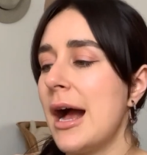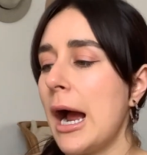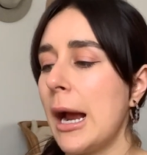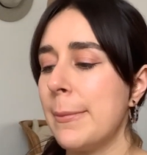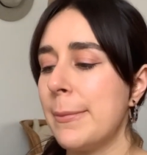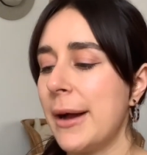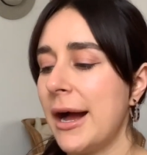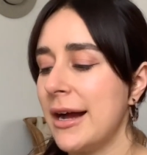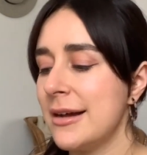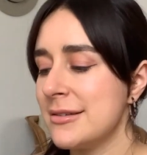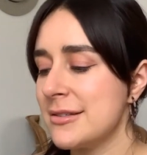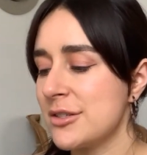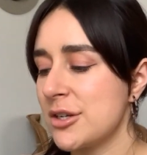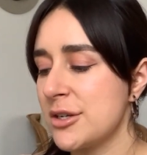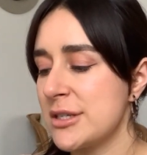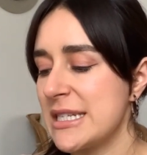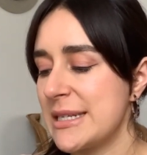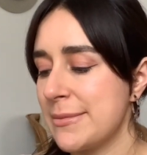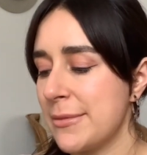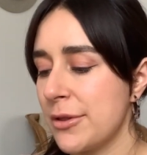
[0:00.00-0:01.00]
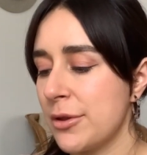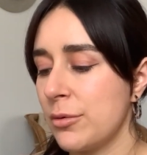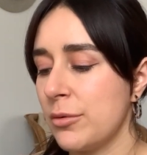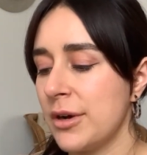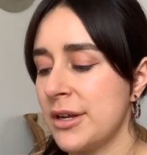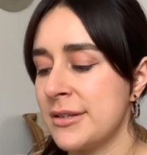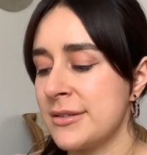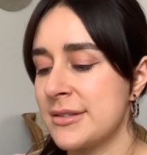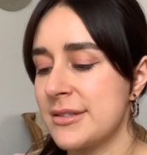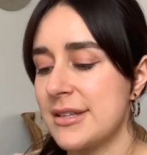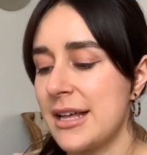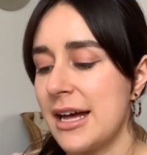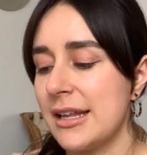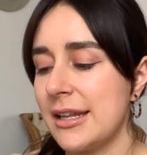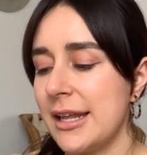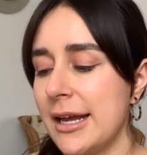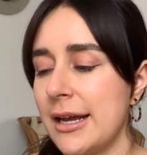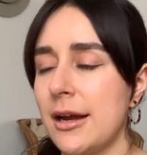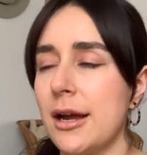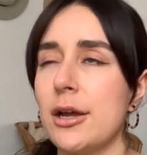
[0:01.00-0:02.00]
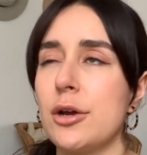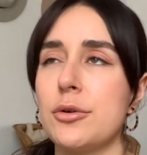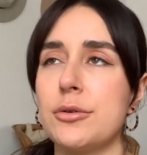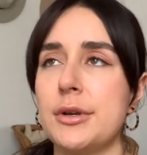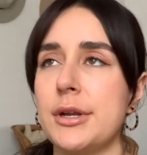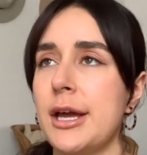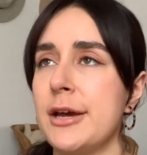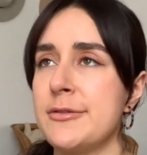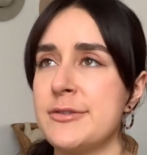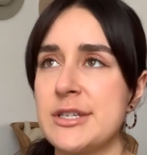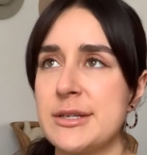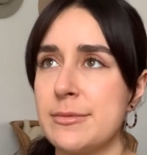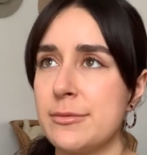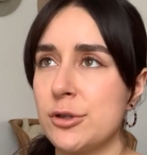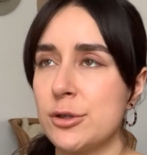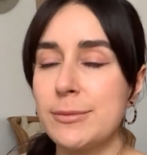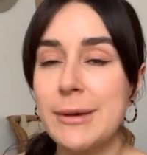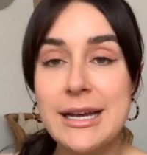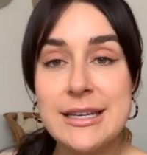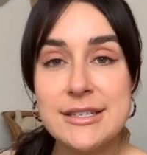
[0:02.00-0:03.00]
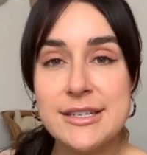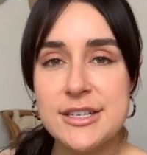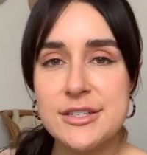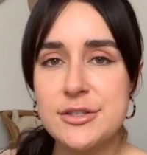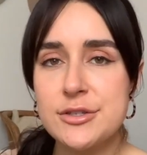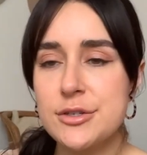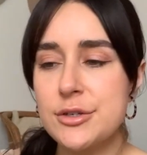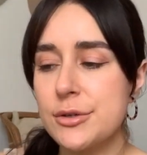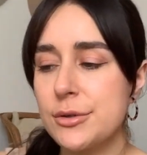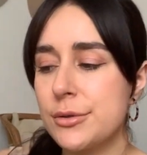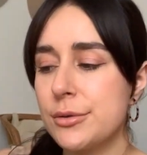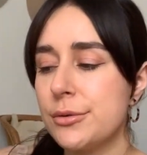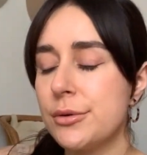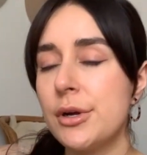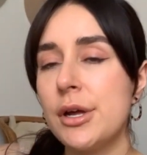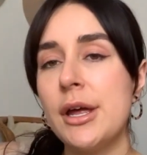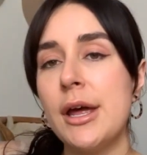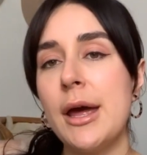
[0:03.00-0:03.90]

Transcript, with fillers: I passed on some of the ones that like I already have similar baskets to,